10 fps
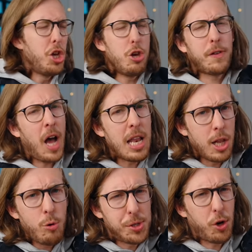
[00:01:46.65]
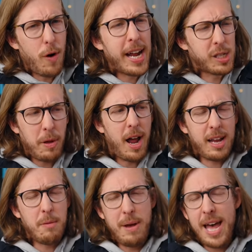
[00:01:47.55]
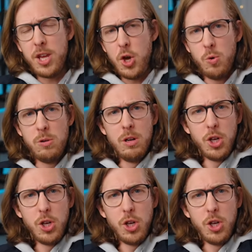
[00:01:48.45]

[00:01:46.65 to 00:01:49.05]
You've got loads of Greggs, but I can bet you,